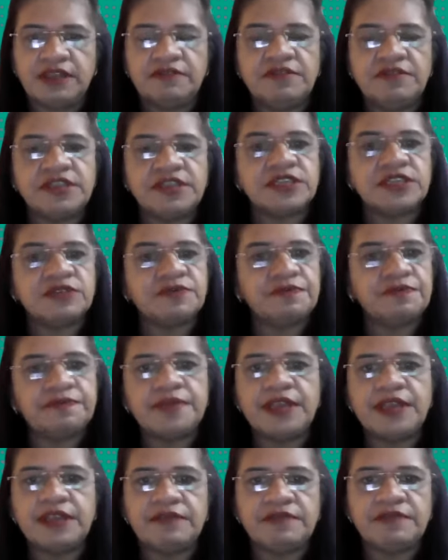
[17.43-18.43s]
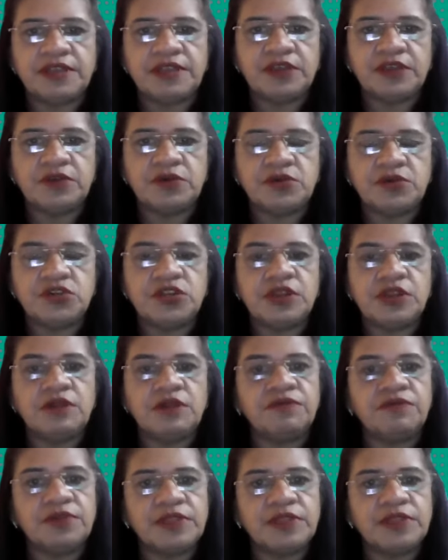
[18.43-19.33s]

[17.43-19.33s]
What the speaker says: which is very, very crucial